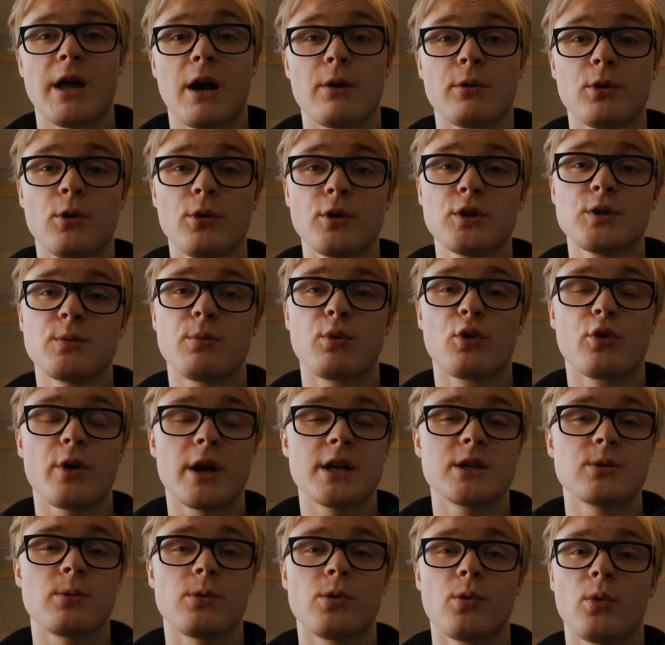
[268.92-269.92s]
Now, in order to
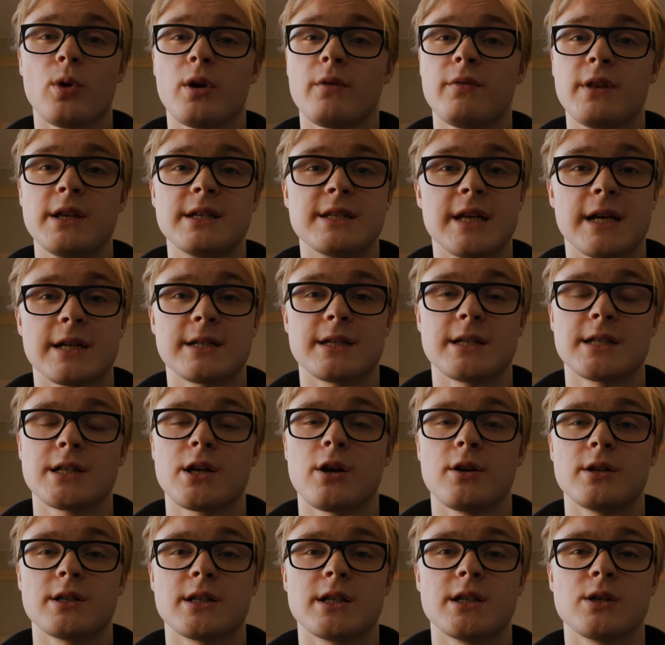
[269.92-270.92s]
progress with all of these
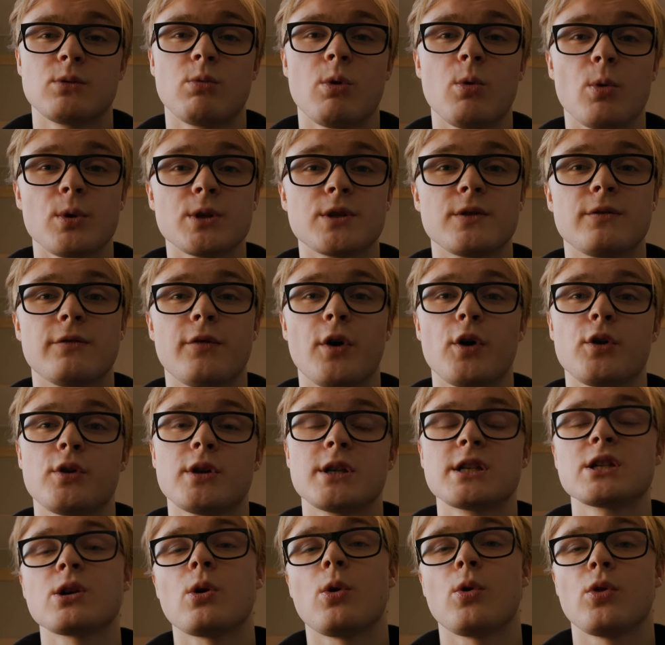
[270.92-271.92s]
exercises, we want to
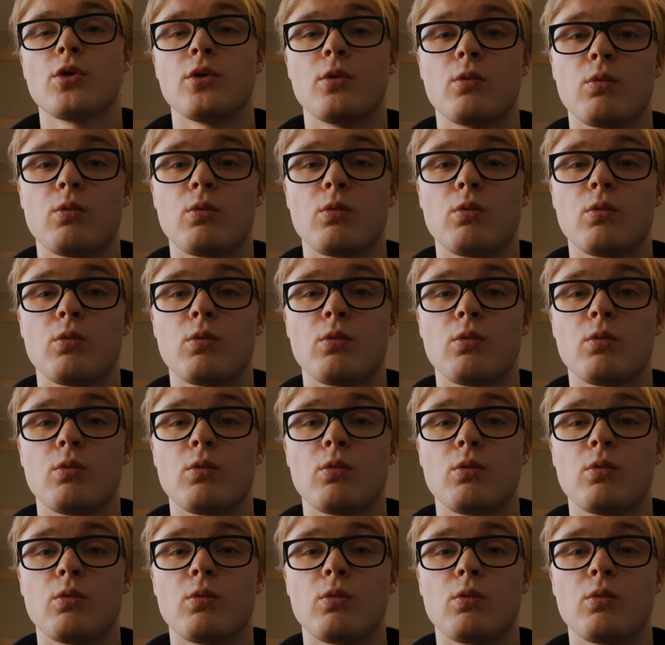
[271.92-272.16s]
focus on